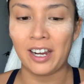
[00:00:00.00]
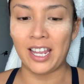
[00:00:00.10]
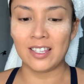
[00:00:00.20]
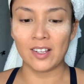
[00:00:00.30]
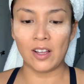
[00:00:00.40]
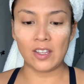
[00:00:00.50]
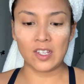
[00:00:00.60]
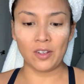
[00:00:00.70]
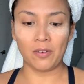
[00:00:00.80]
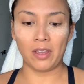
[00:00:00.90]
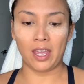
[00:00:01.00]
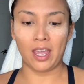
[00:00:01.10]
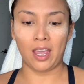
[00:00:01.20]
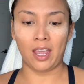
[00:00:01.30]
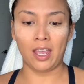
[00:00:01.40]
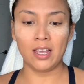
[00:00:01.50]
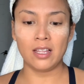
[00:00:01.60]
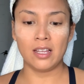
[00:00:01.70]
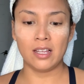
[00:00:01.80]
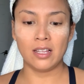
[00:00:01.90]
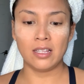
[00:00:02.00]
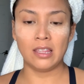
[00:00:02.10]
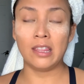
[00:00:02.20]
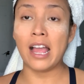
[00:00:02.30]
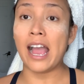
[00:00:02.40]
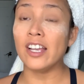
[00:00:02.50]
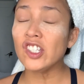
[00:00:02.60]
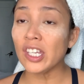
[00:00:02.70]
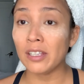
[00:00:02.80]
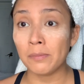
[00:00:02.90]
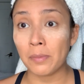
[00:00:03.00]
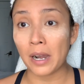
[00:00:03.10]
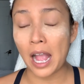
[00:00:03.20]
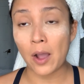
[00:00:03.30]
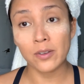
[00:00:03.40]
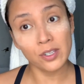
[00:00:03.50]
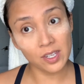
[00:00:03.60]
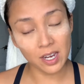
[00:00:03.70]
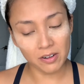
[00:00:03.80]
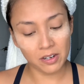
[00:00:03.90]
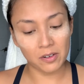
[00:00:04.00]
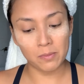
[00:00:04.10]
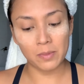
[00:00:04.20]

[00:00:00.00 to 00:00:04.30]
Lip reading: It's also a lash and brow serum,